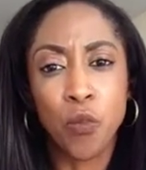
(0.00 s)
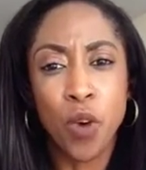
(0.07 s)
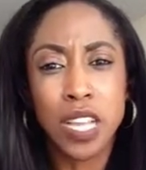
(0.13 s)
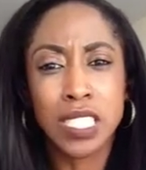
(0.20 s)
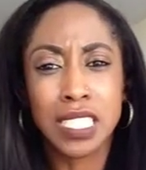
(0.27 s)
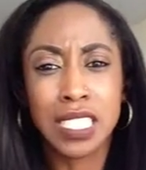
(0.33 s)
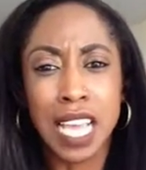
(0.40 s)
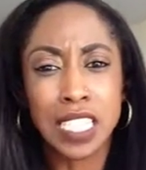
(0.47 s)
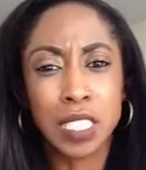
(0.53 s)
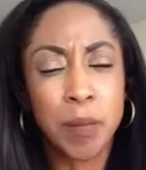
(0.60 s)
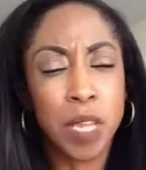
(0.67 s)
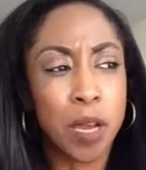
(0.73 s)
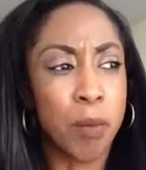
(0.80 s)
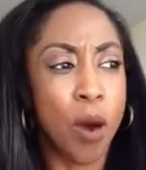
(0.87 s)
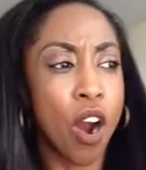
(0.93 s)
What sets
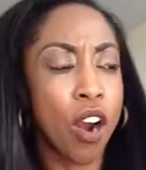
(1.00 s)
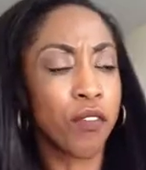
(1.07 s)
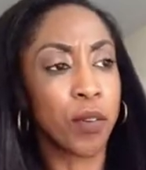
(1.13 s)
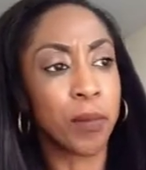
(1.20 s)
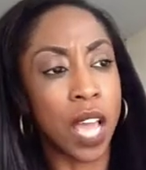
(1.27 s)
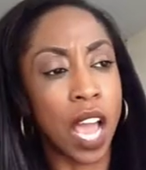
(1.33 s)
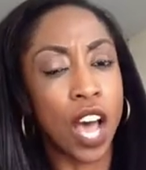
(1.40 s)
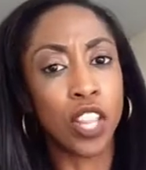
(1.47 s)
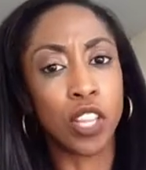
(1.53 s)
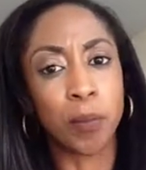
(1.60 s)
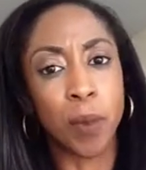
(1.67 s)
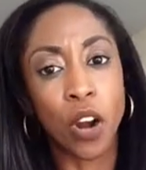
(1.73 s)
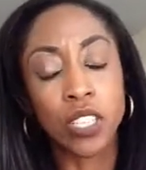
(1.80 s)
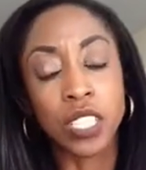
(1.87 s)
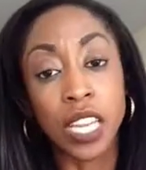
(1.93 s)
me apart from that other
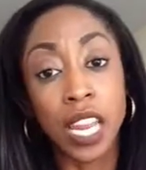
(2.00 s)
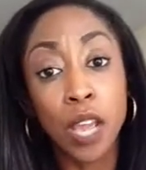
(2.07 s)
person?